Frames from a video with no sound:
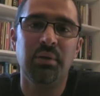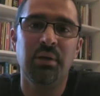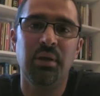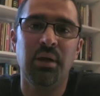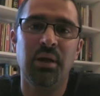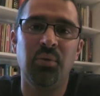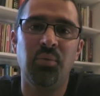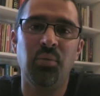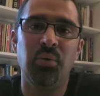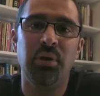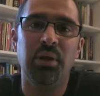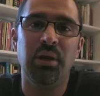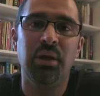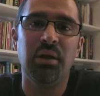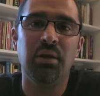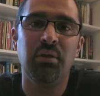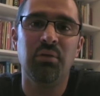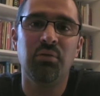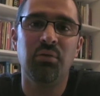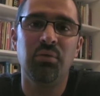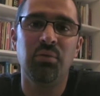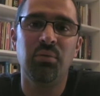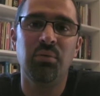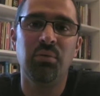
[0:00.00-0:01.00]
and we'll get
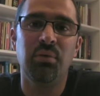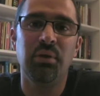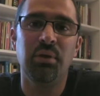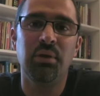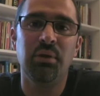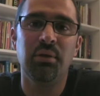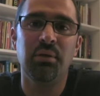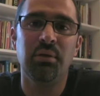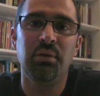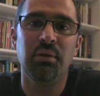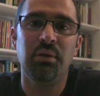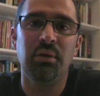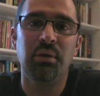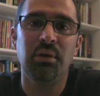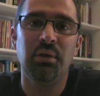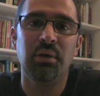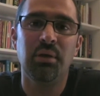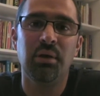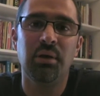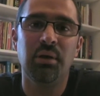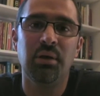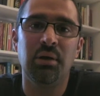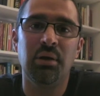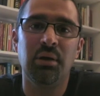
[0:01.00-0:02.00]
into
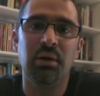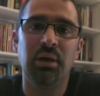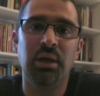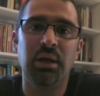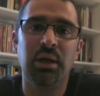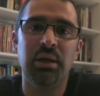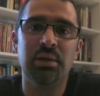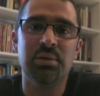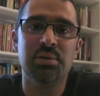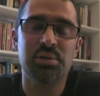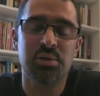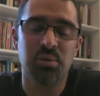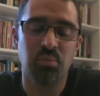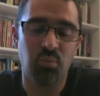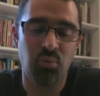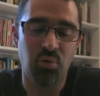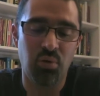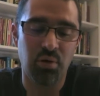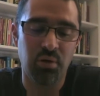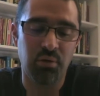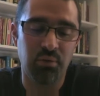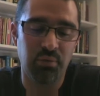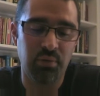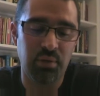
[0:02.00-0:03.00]
again, some
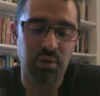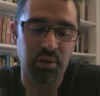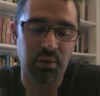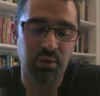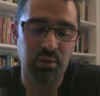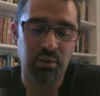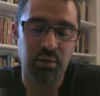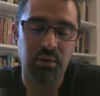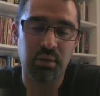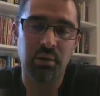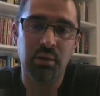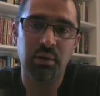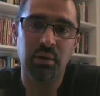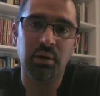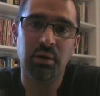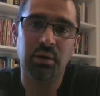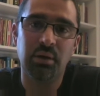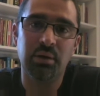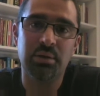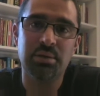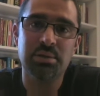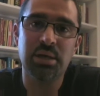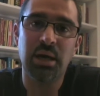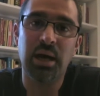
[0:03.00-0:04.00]
more of the
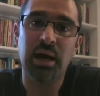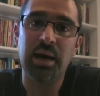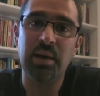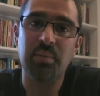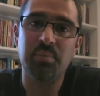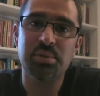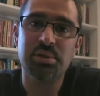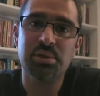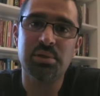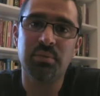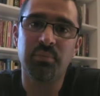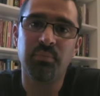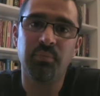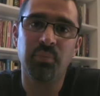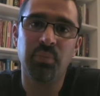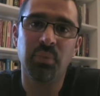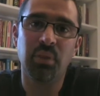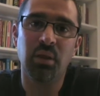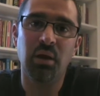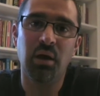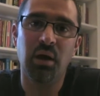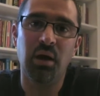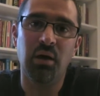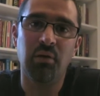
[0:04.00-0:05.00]
types
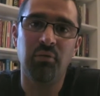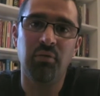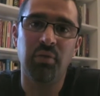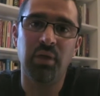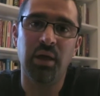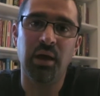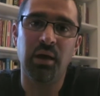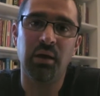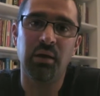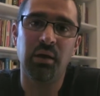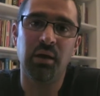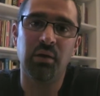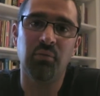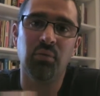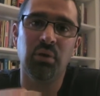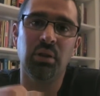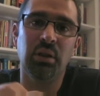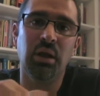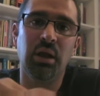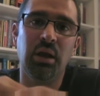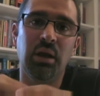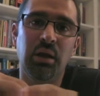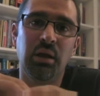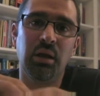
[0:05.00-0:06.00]
of that and
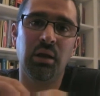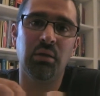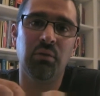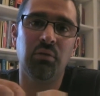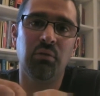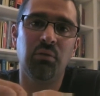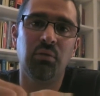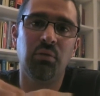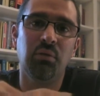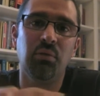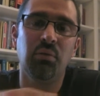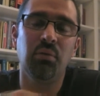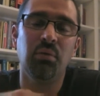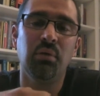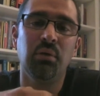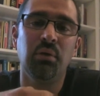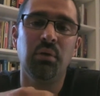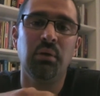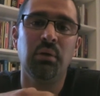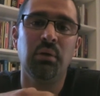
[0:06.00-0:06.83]
relating it to